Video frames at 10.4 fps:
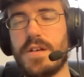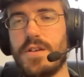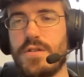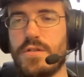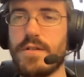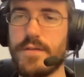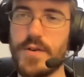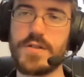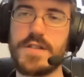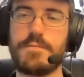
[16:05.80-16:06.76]

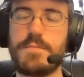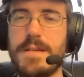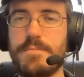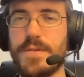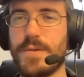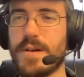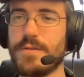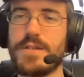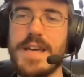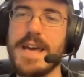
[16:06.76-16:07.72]
universe of people, where
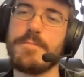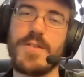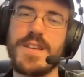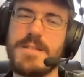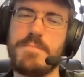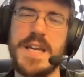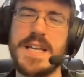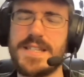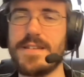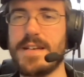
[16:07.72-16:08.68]
you can't really be
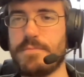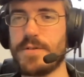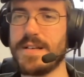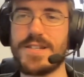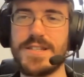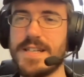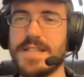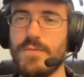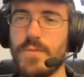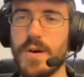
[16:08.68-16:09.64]
a celebrity. It just
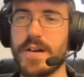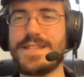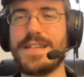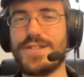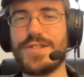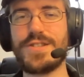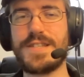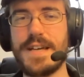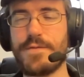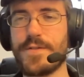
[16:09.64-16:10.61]
doesn't work. It's just
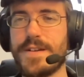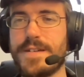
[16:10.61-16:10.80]
different.